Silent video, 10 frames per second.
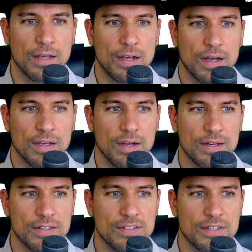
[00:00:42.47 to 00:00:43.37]

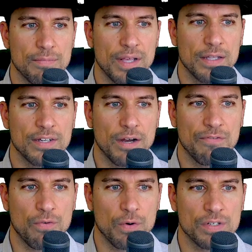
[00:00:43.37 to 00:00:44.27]
Quds
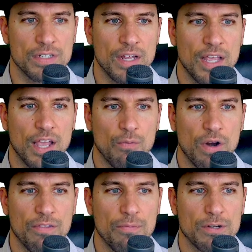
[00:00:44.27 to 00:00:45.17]
military force and
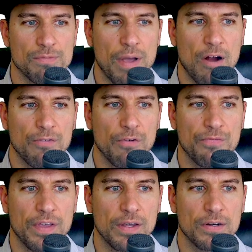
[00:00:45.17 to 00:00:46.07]
one of the most powerful
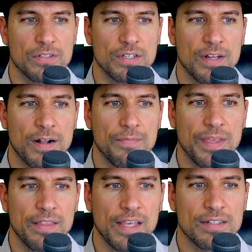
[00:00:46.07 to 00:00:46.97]
figures
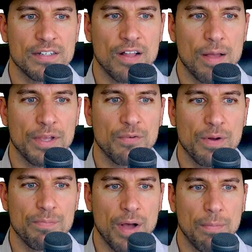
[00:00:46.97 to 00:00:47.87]
in the Islamic
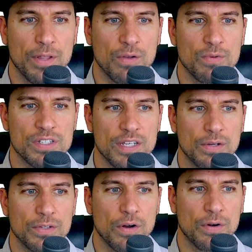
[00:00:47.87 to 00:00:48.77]
Republic, was
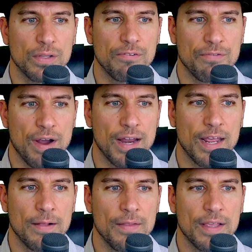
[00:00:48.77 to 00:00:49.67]
killed early
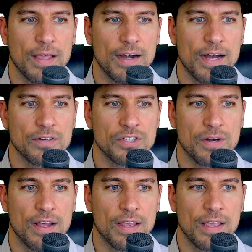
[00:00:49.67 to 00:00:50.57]
Friday in an
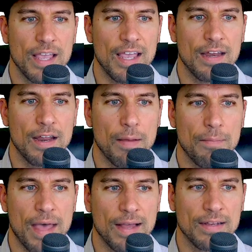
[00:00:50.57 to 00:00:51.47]
airstrike in
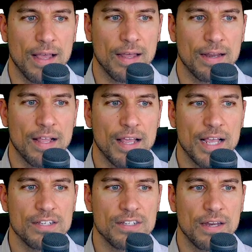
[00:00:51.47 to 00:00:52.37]
Baghdad.
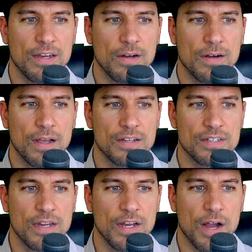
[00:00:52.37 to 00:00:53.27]
A senior
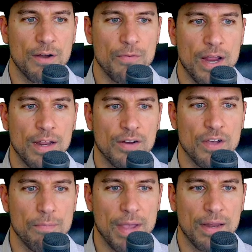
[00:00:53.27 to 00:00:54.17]
Iranian
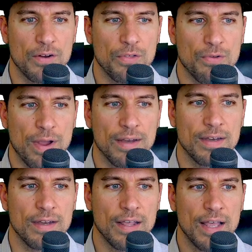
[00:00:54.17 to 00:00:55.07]
commander
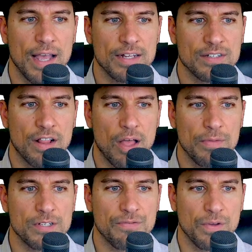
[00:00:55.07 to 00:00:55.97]
threatened at
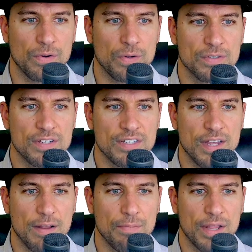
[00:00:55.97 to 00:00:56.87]
Soleimani's funeral to
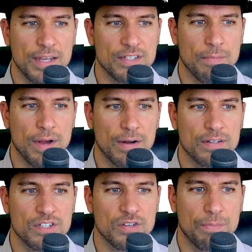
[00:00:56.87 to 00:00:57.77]
set ablaze
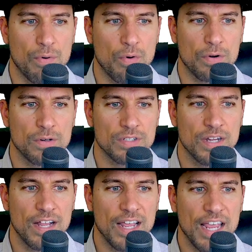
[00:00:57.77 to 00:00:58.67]
America's
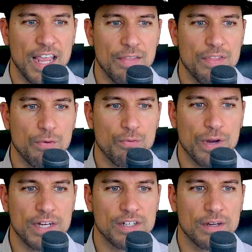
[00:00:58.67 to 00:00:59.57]
supporters in the
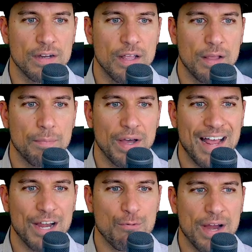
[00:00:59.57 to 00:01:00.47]
region, but
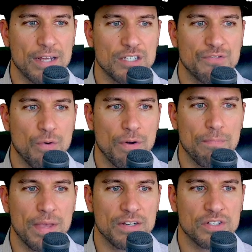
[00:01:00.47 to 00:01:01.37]
Iran's
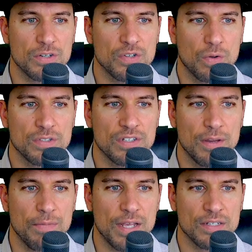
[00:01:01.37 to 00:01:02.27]
foreign minister told
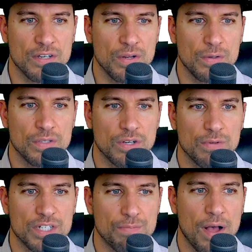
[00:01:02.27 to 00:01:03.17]
CBS News the
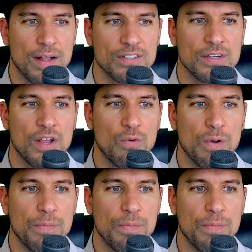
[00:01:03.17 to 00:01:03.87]
response would